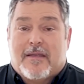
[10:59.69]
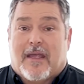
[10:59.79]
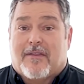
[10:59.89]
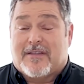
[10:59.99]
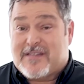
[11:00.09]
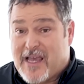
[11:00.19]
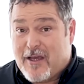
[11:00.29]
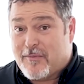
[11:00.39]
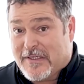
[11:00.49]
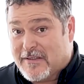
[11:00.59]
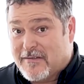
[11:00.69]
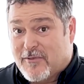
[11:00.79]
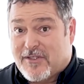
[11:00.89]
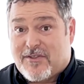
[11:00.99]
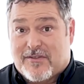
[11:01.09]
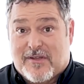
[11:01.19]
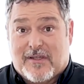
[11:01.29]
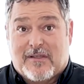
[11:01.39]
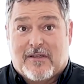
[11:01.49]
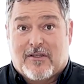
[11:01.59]
Now, the Talmud, which is
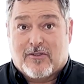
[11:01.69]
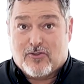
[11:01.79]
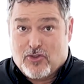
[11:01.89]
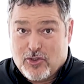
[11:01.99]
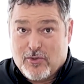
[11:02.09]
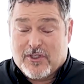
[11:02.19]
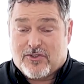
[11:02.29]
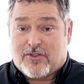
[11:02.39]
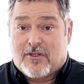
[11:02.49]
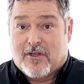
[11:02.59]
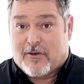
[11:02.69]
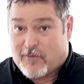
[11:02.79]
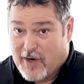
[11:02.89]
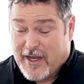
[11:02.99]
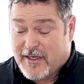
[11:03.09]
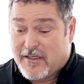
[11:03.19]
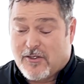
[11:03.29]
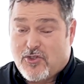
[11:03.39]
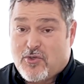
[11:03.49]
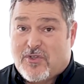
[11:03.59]
a Jewish writing,
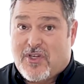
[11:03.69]
a Jewish